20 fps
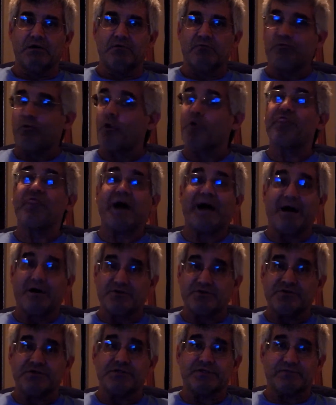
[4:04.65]
for
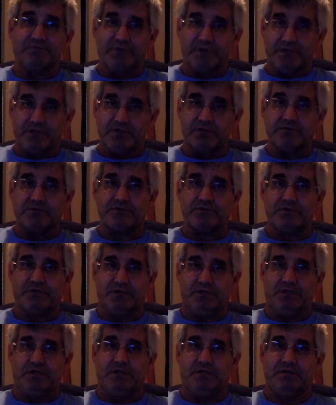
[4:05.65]
thousands of years.
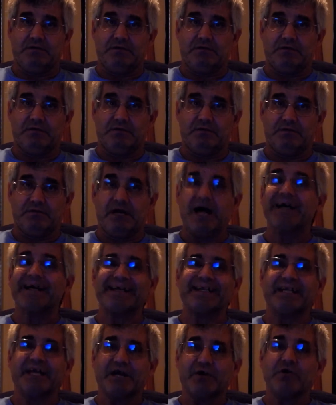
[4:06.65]
I
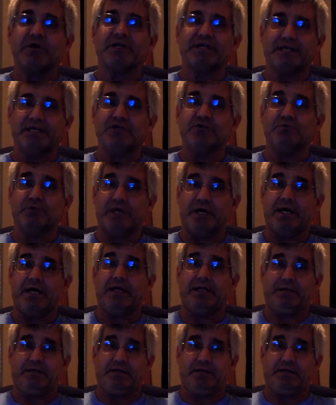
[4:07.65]
can guarantee you that.